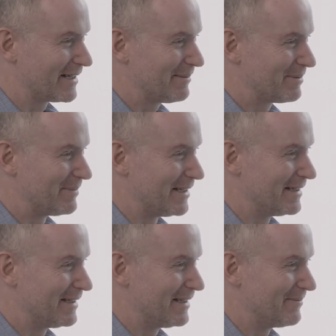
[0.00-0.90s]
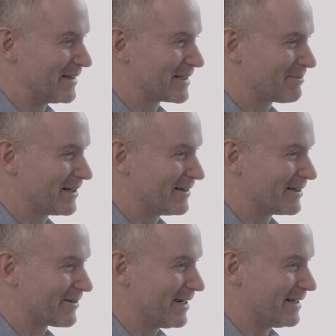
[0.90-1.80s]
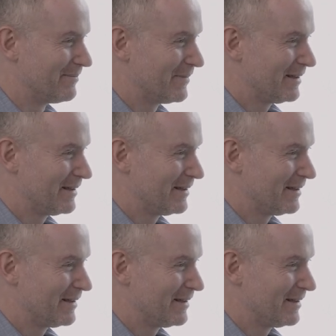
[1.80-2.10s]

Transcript: up, but um, it's a pretty good try.